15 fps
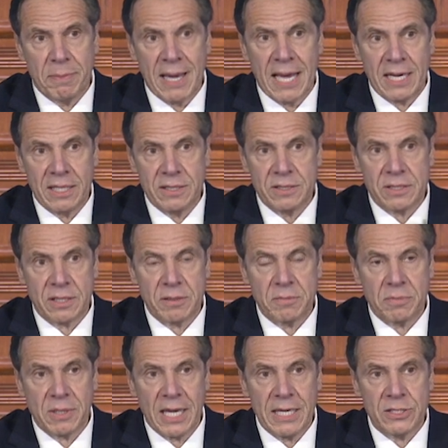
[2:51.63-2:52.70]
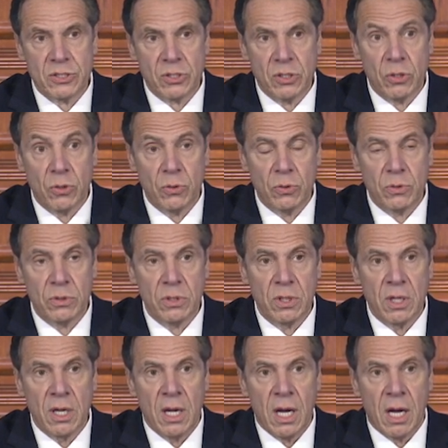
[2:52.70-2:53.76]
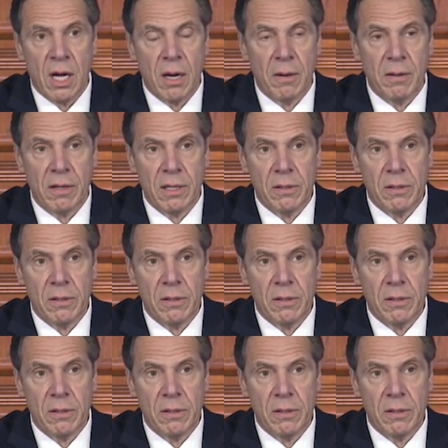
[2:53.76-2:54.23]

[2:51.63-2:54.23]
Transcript: balance caseload uh, uh,